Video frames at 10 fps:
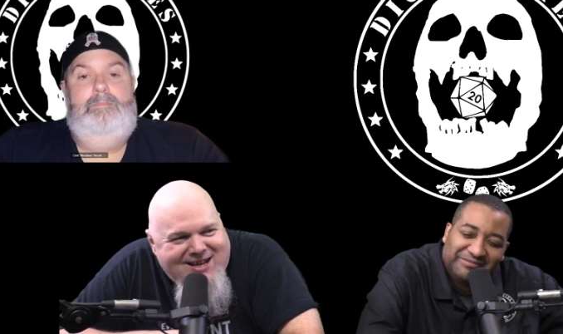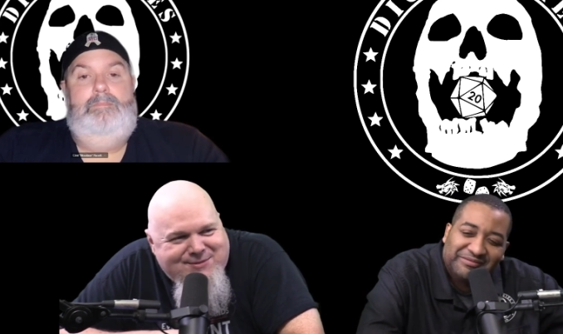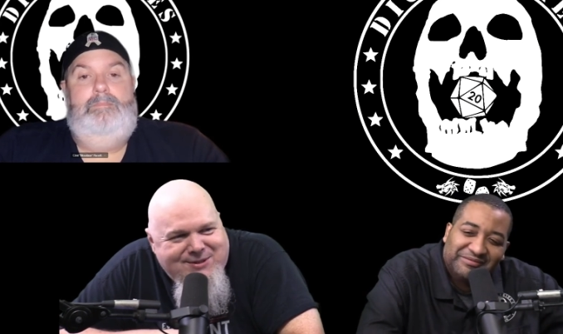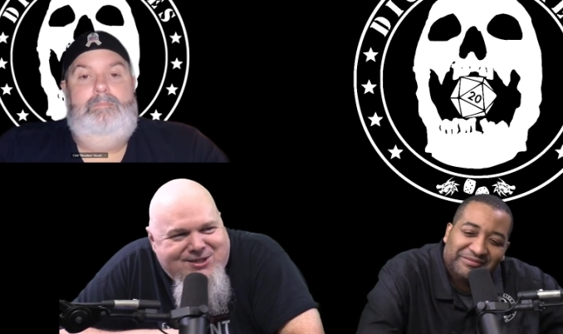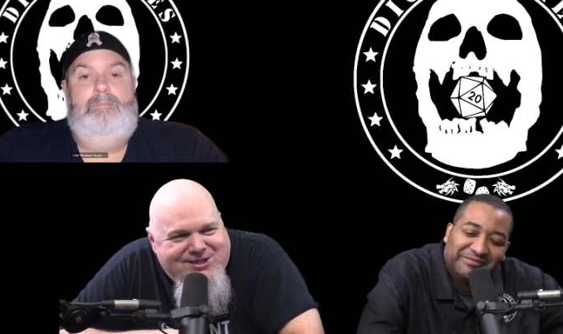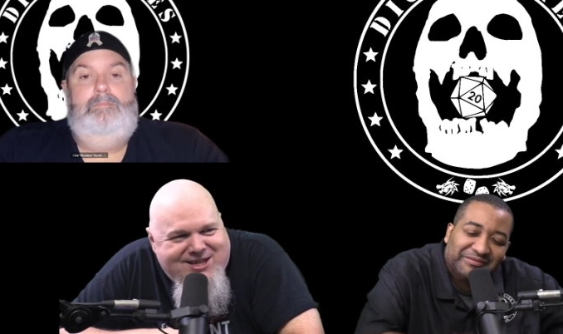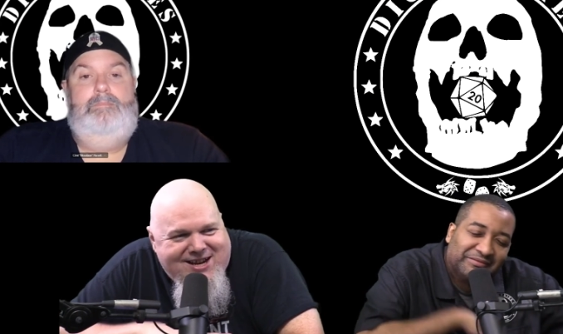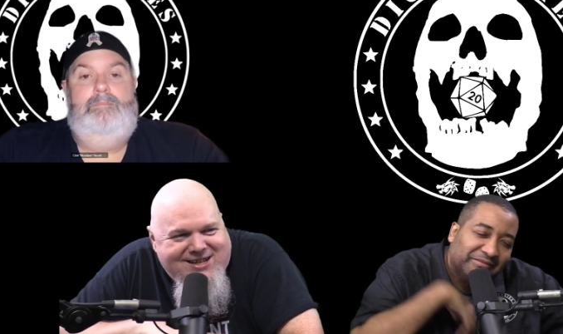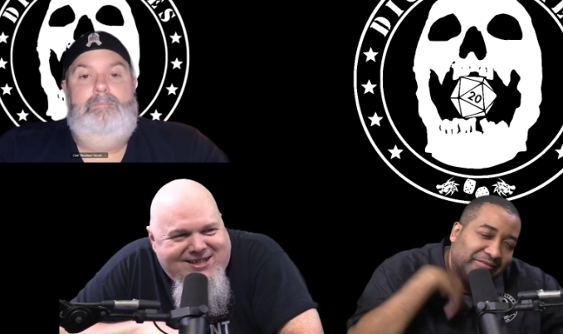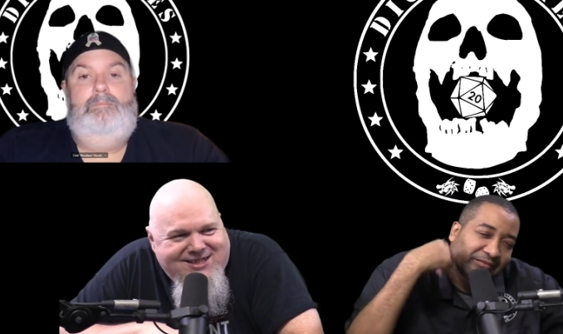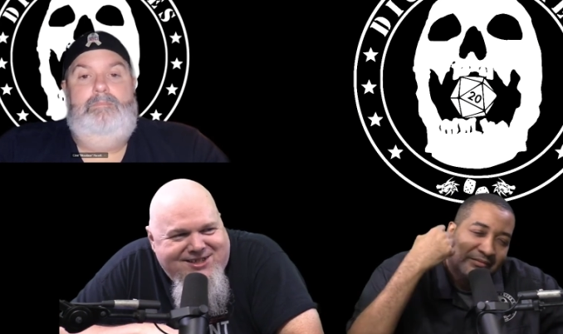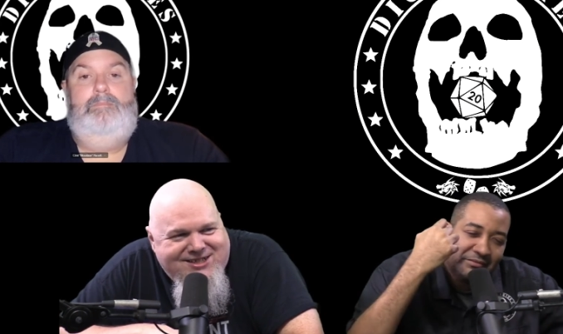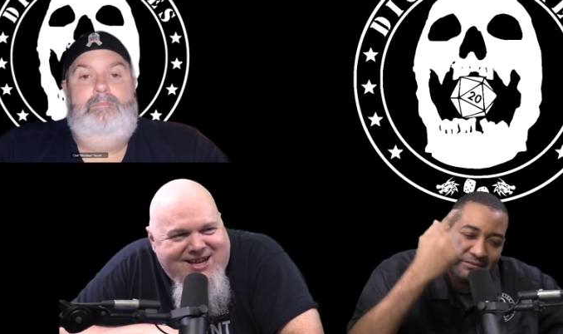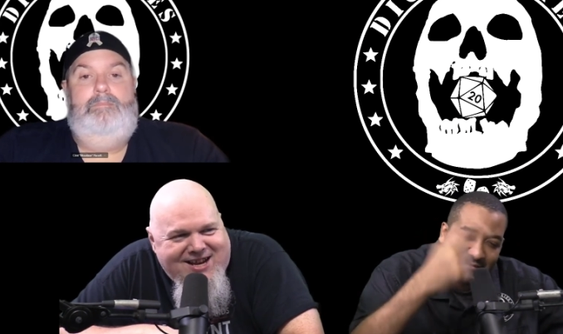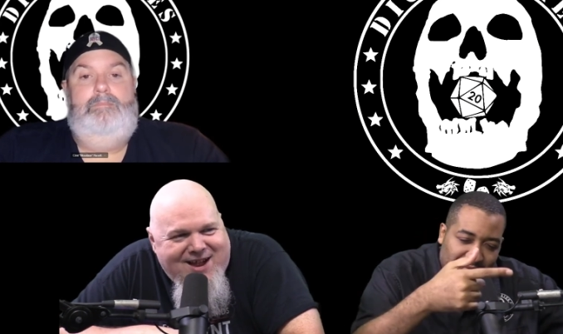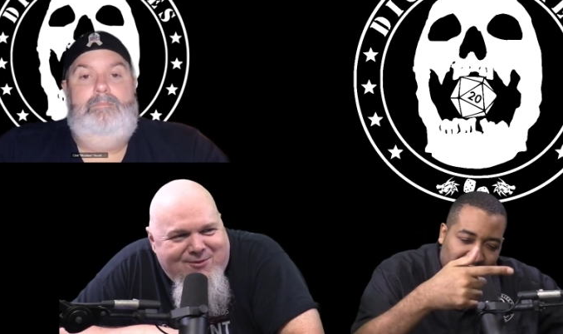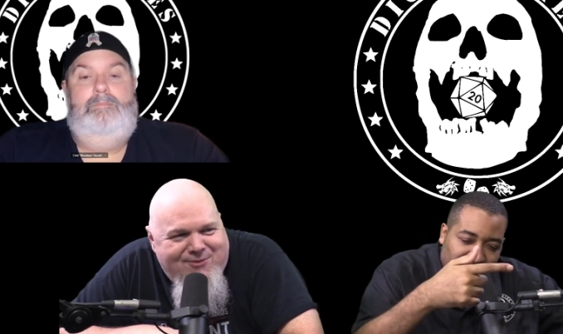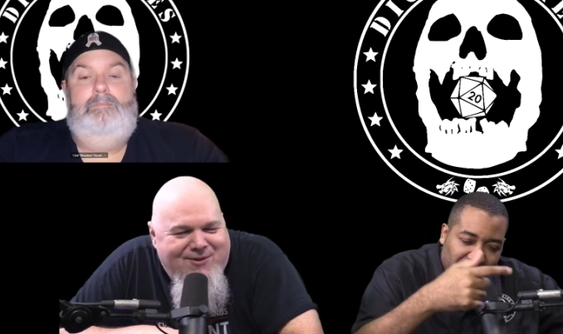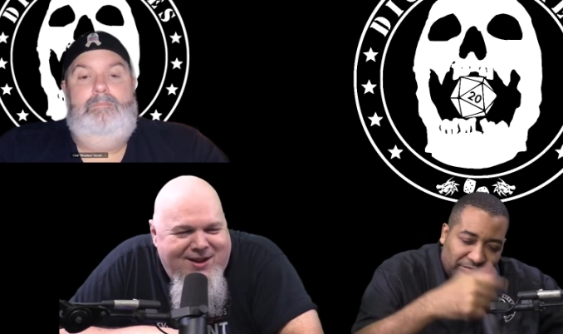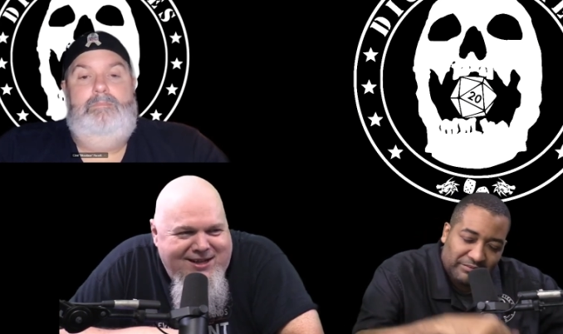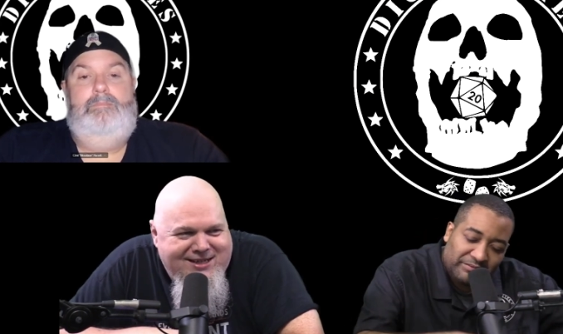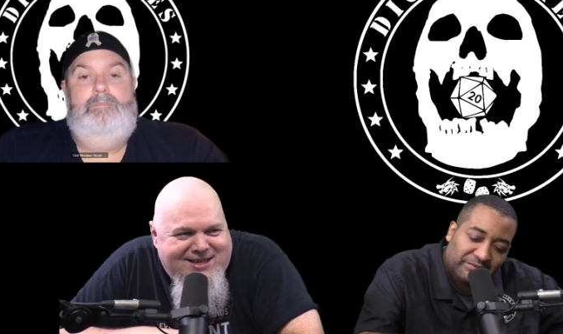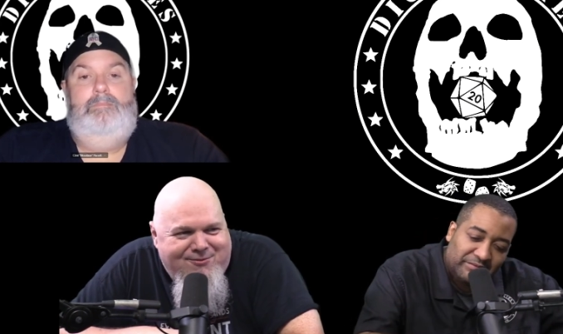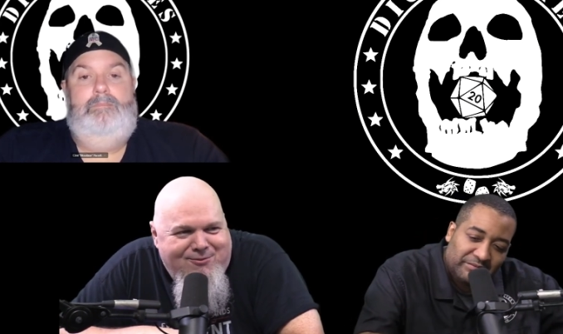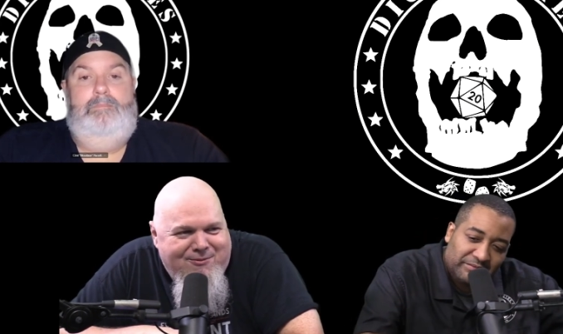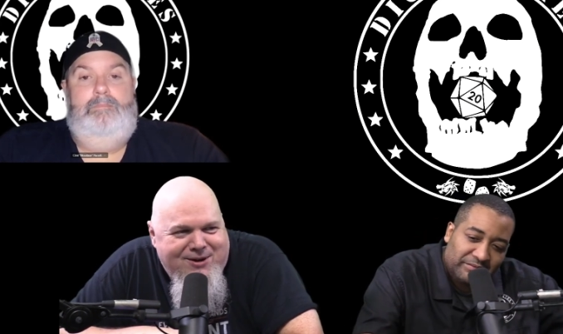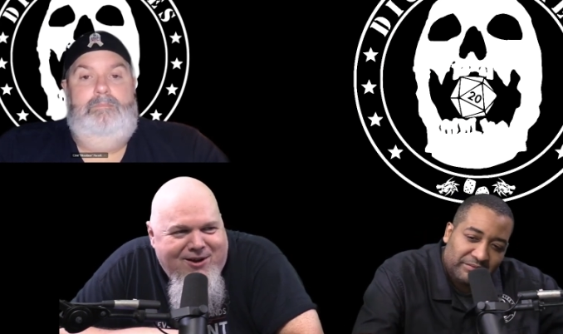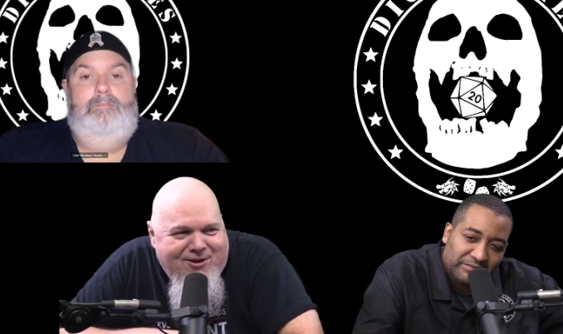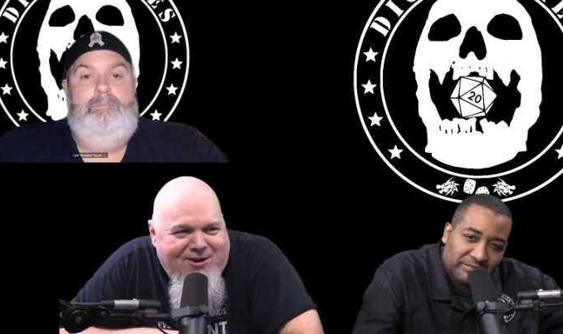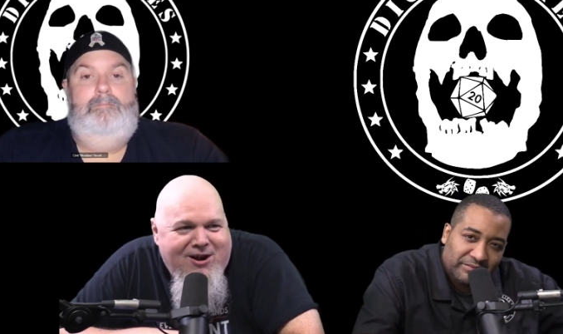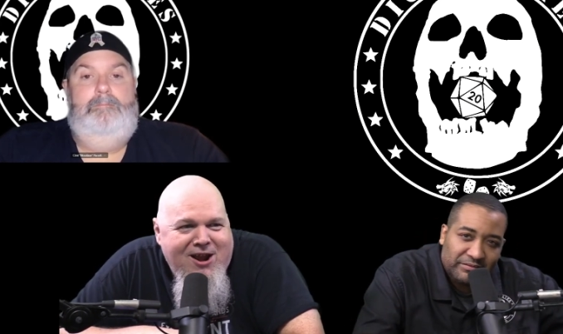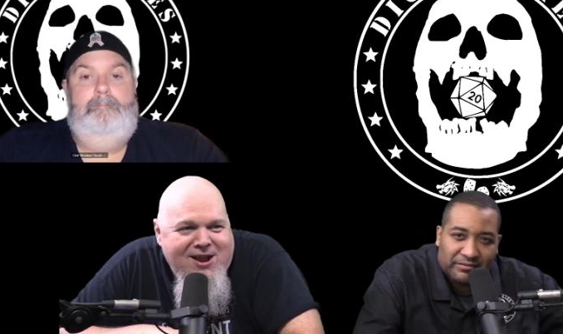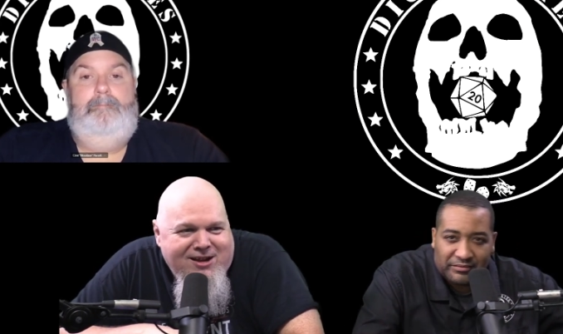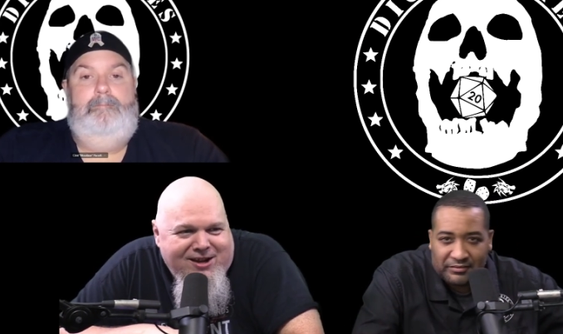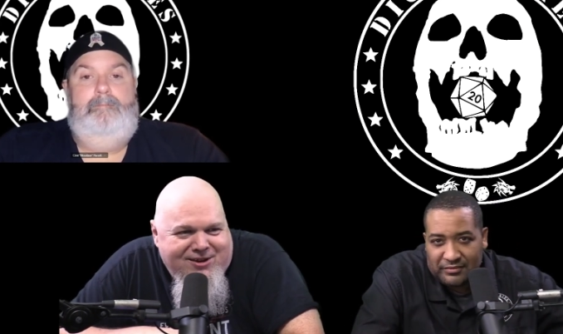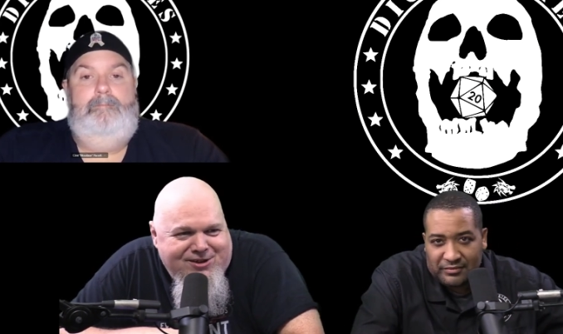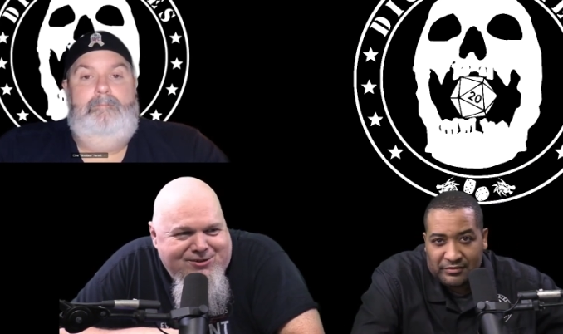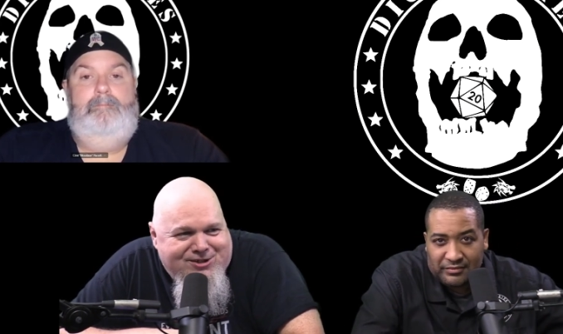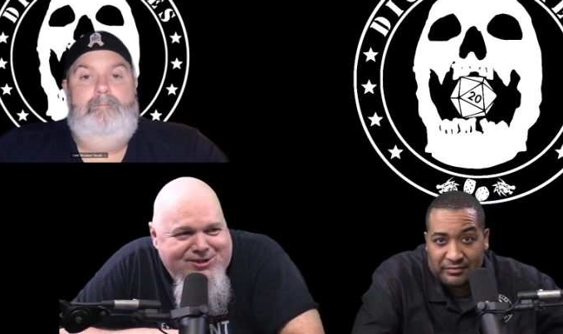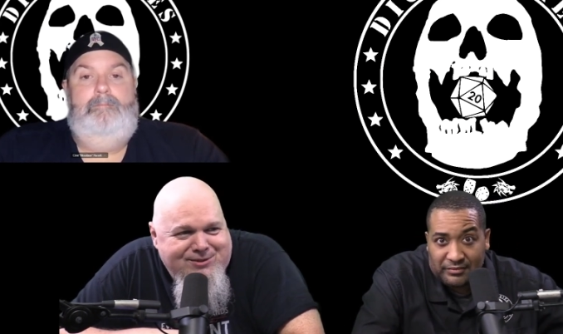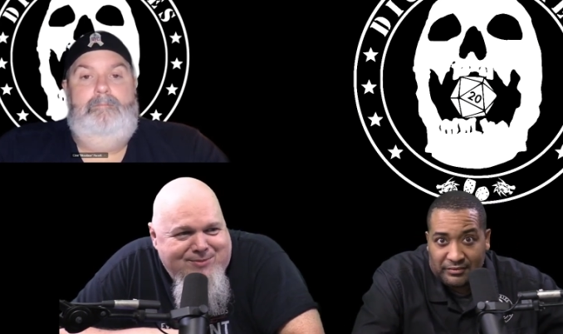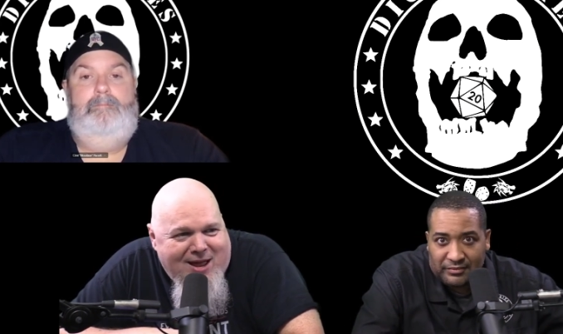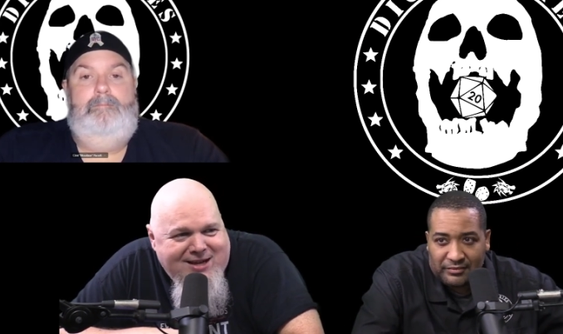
Speaker 1: Be sure to check out dicejunkies.com where you find links everywhere we are. Go to YouTube, like,